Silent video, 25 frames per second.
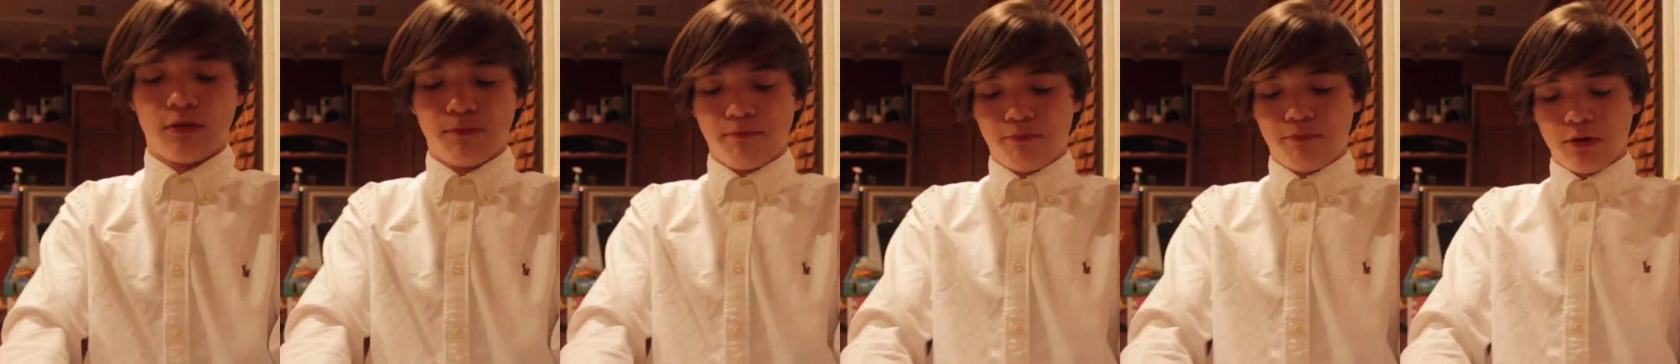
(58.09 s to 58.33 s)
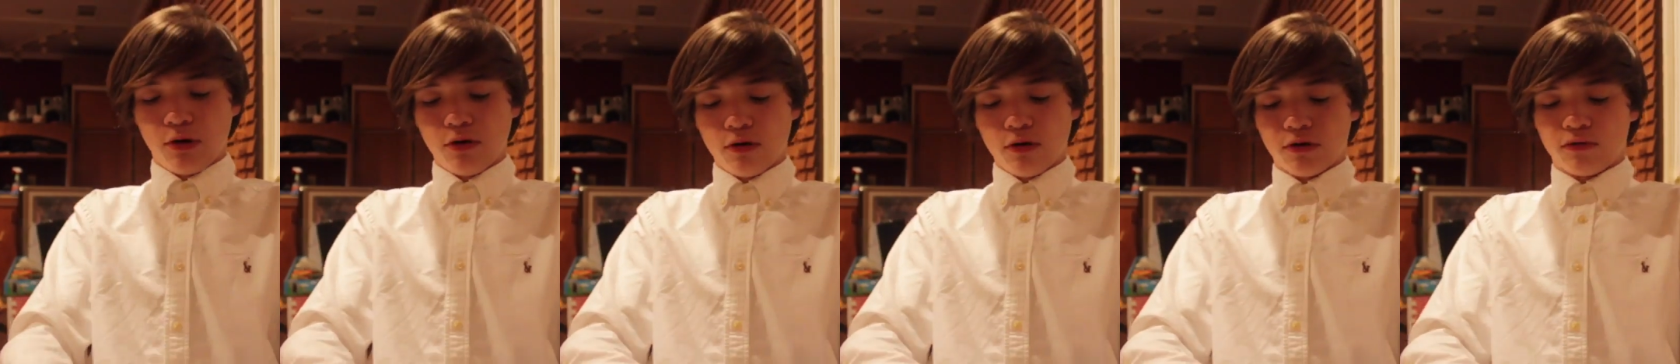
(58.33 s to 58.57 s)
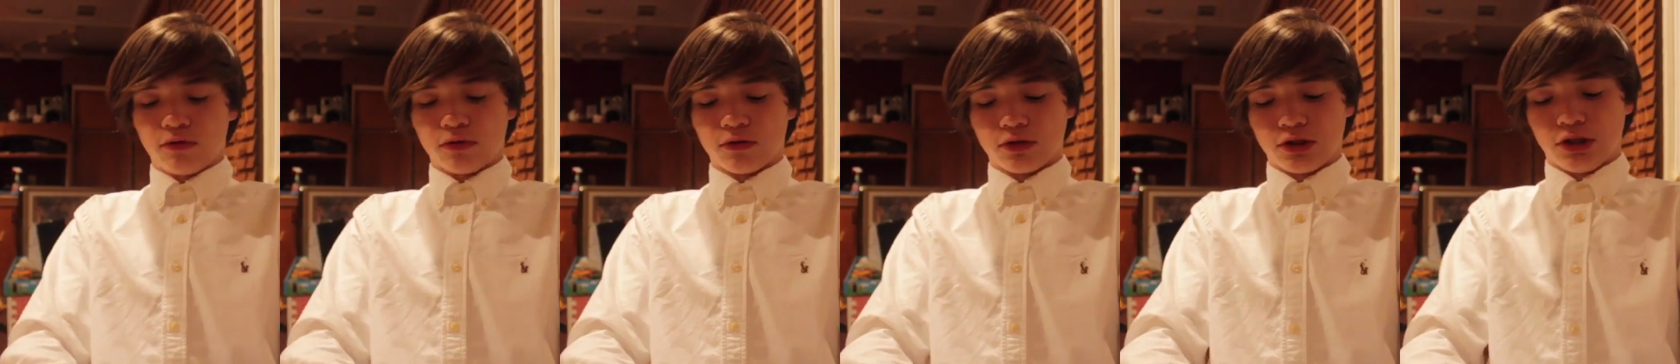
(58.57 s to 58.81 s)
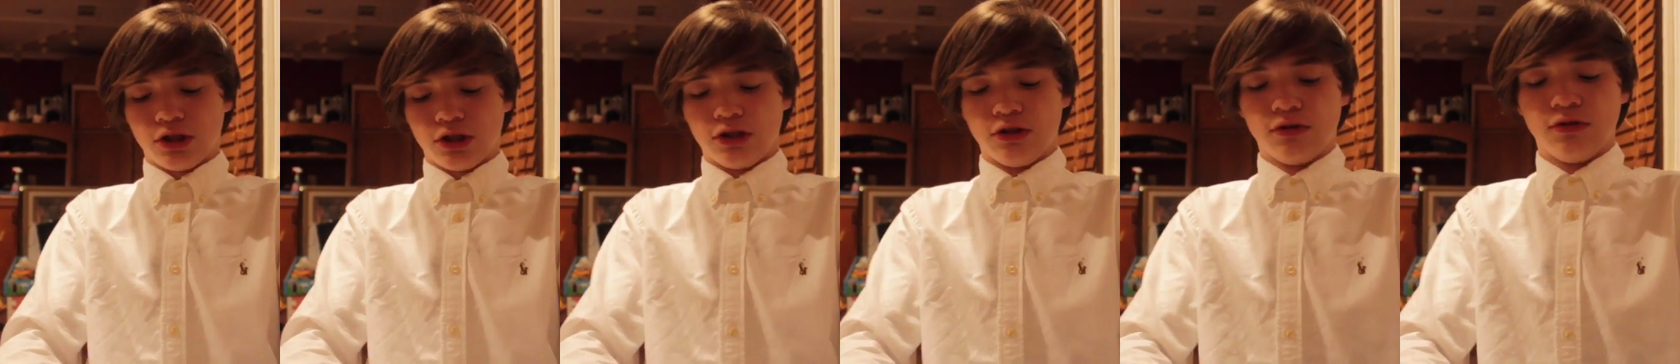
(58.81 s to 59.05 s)
beautiful
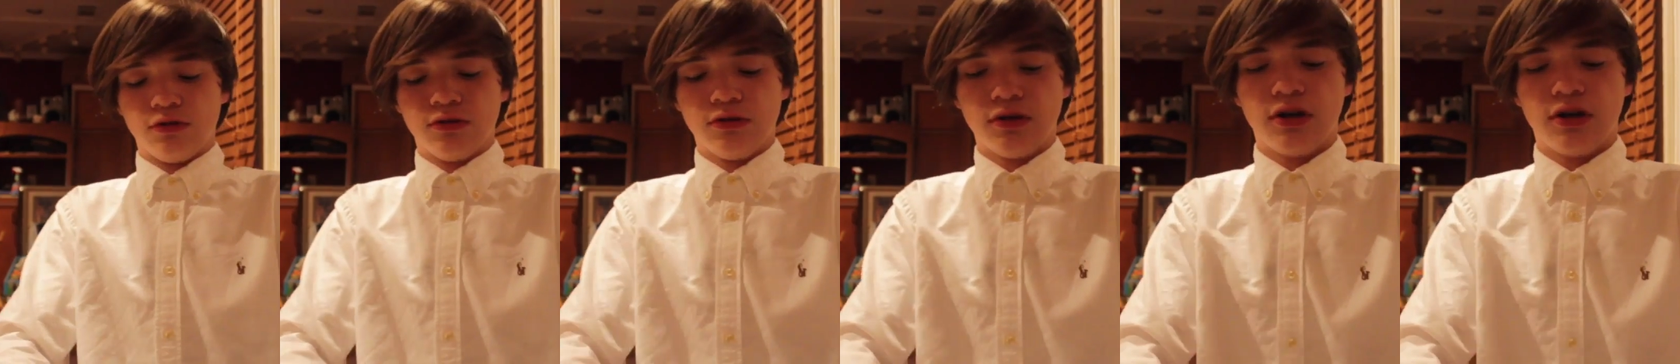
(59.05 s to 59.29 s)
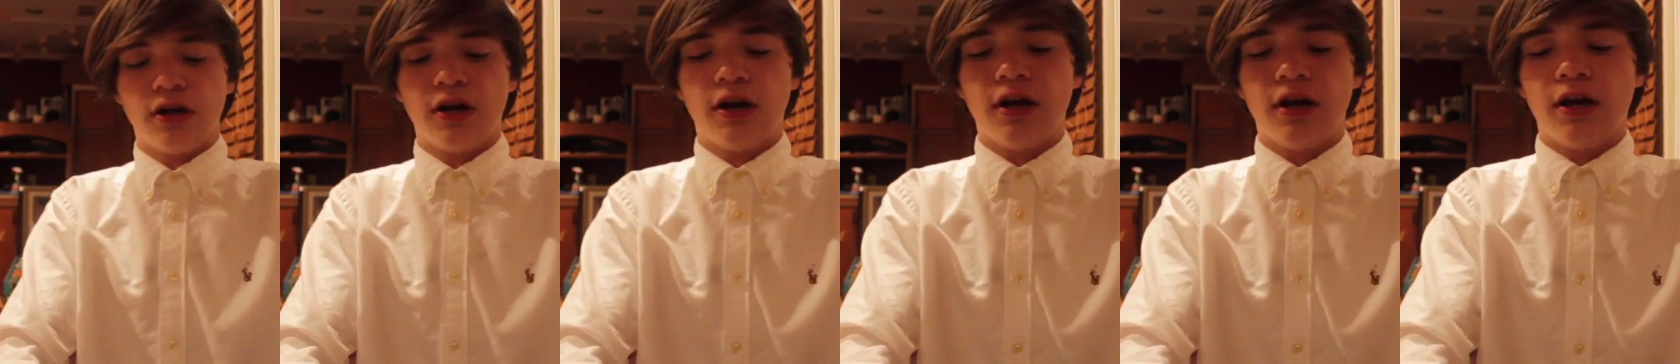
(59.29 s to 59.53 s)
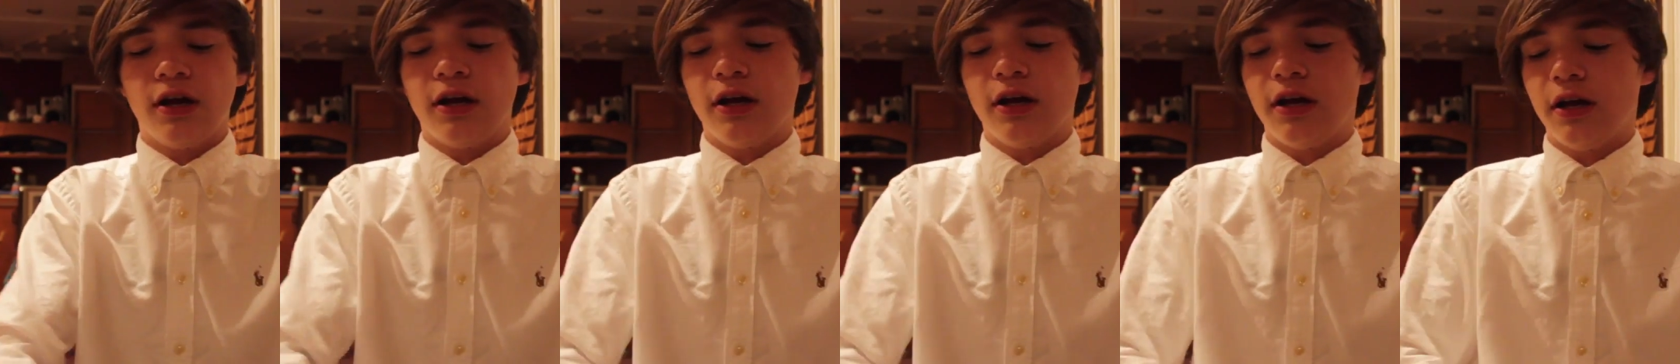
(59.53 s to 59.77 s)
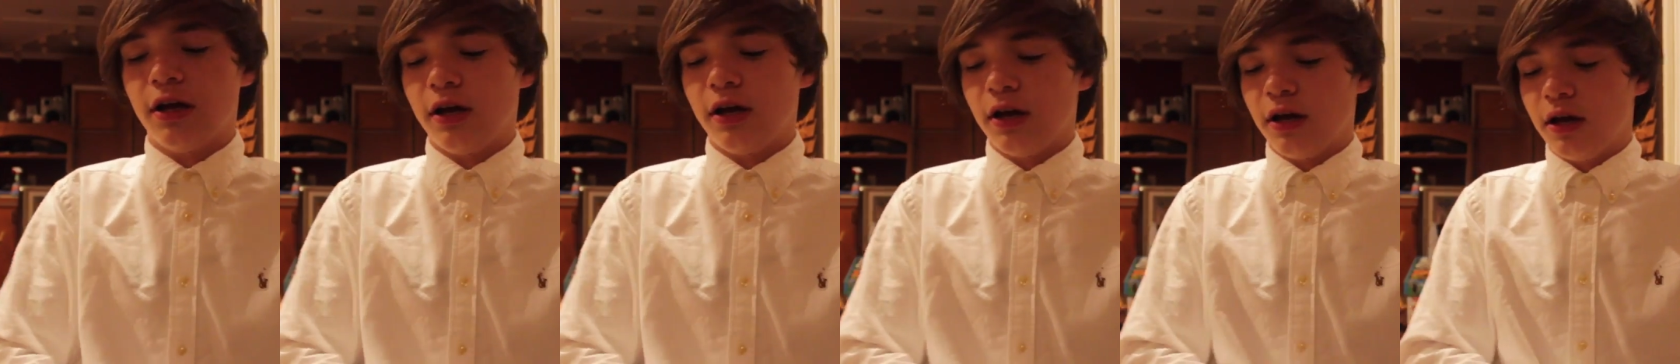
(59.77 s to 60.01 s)
shoe.
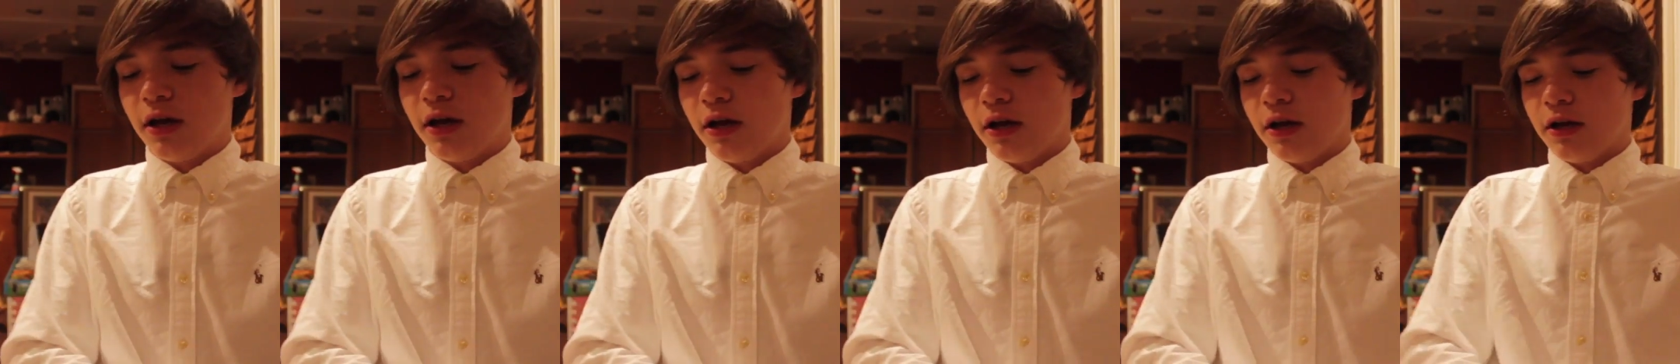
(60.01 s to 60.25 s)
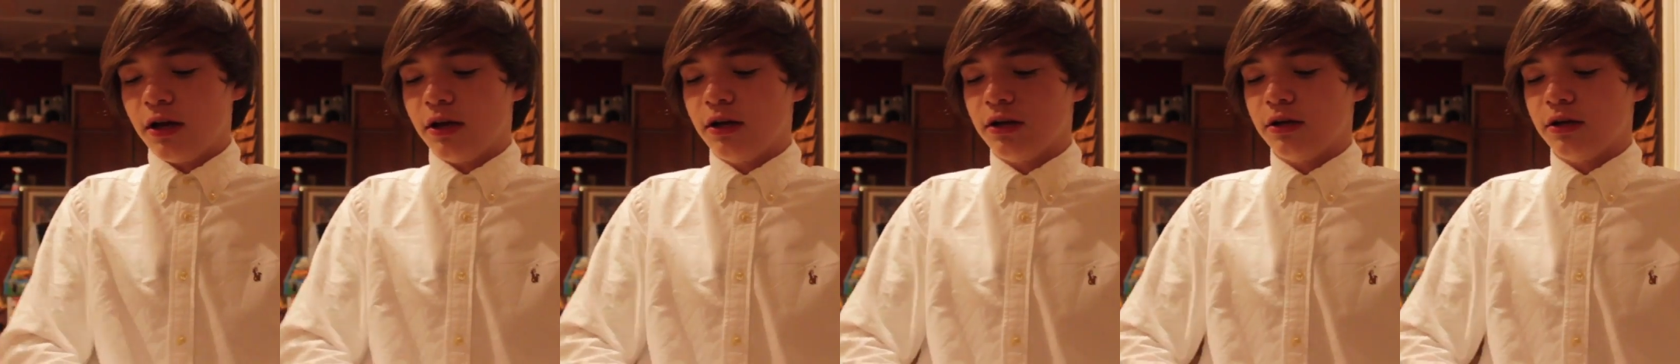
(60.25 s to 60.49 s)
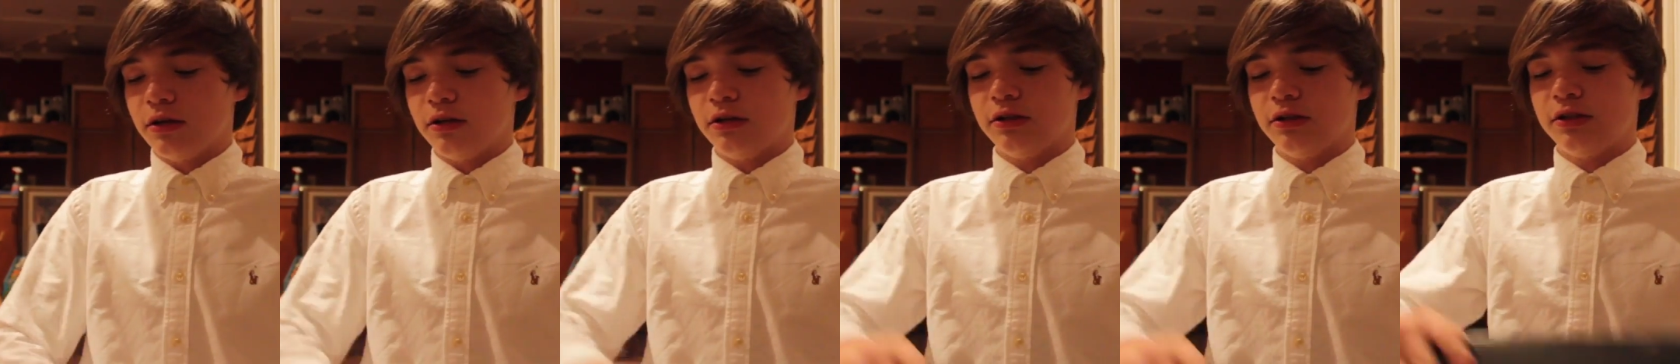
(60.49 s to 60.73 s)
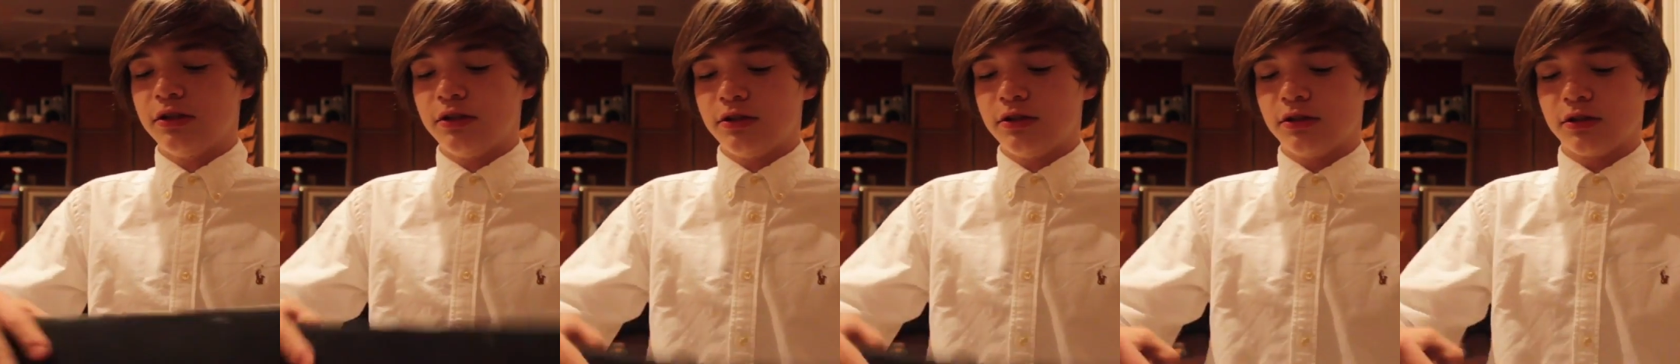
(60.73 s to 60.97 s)

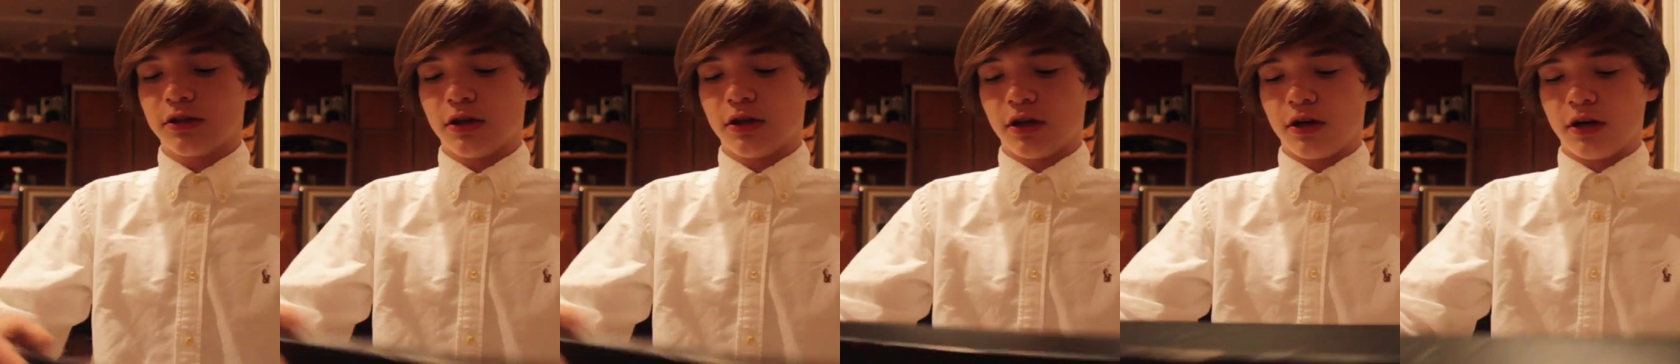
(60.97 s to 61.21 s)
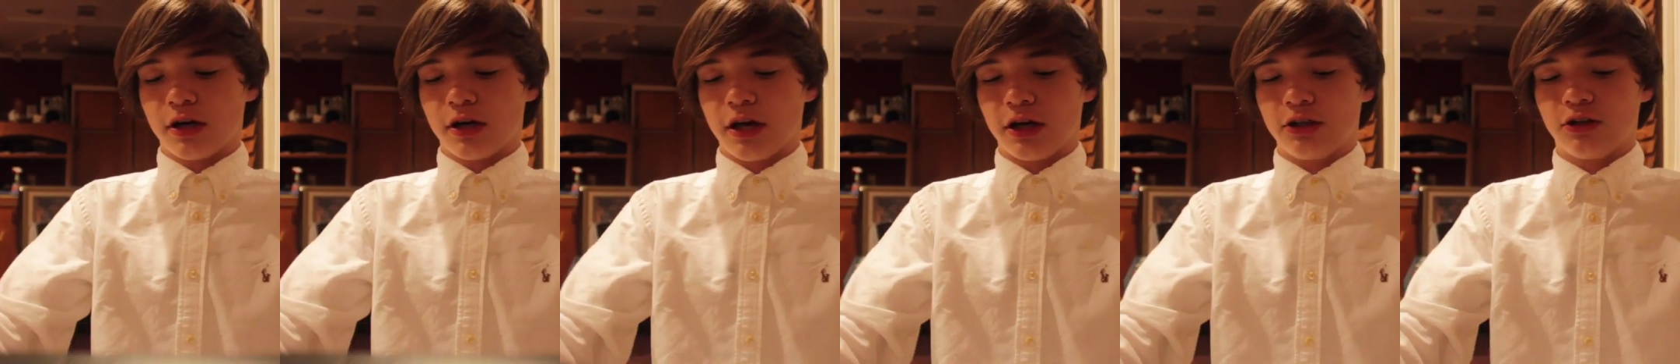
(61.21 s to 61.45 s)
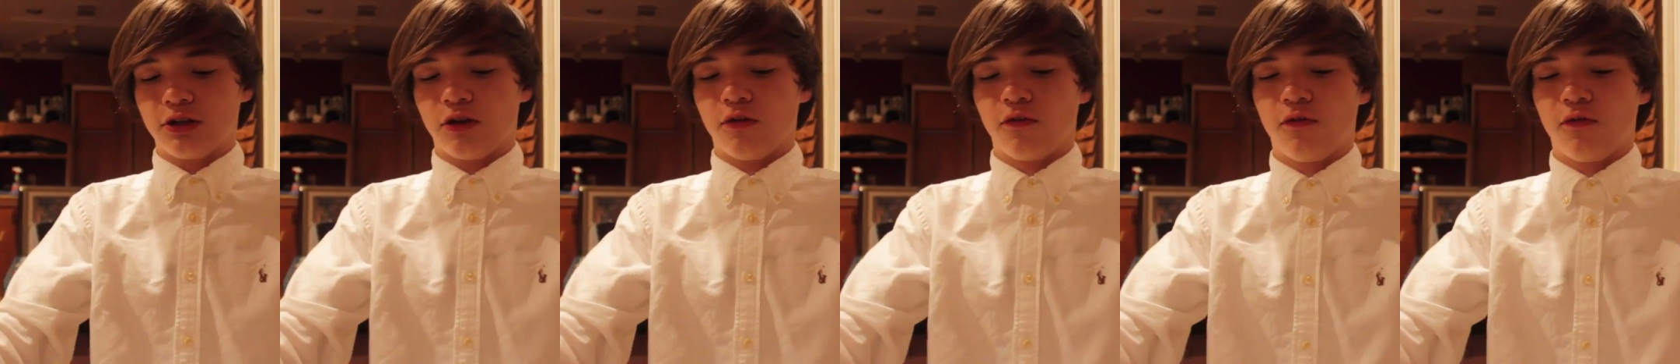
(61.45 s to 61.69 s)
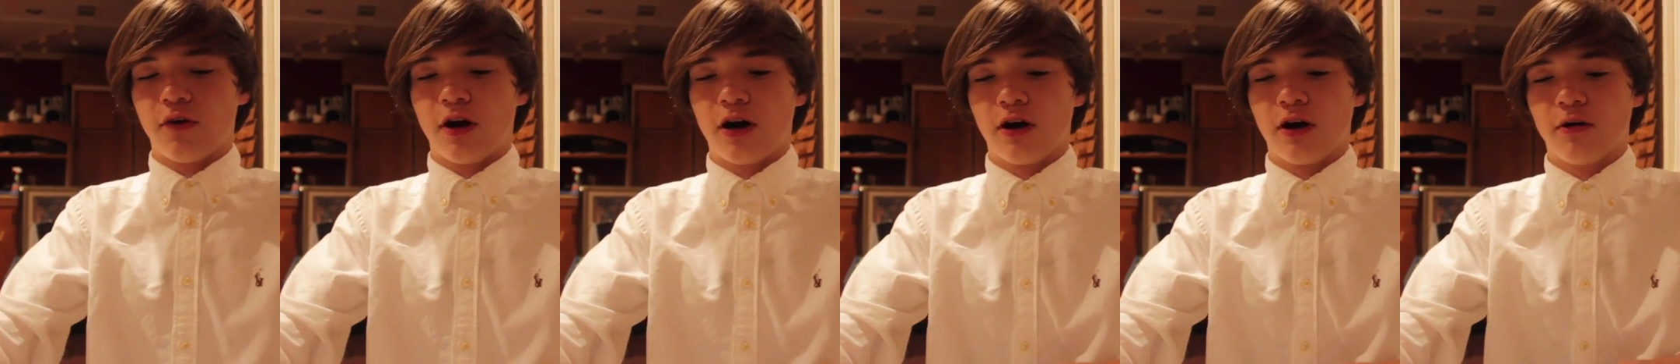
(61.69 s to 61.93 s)
It's gonna catch on
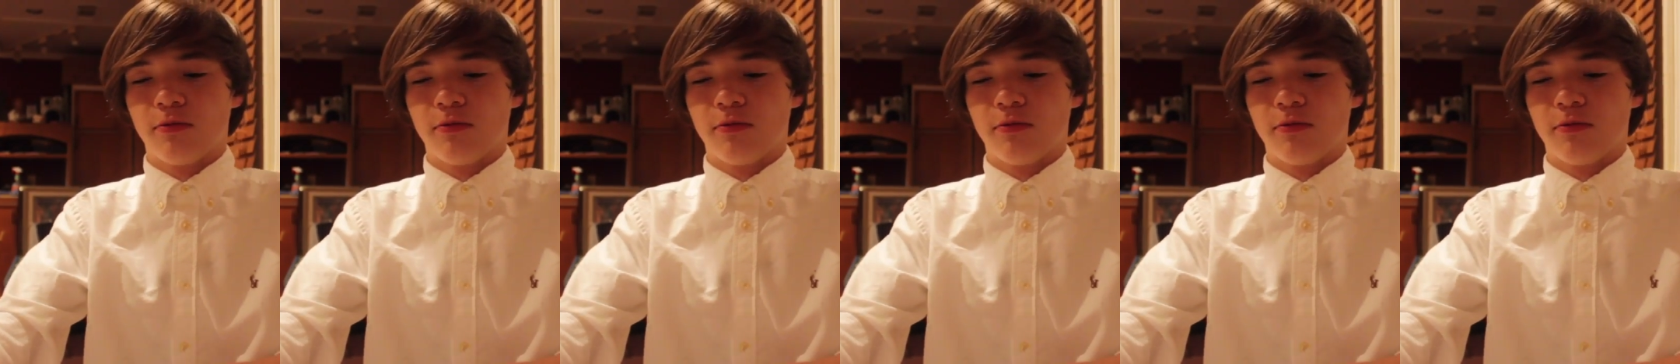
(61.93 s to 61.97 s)
fire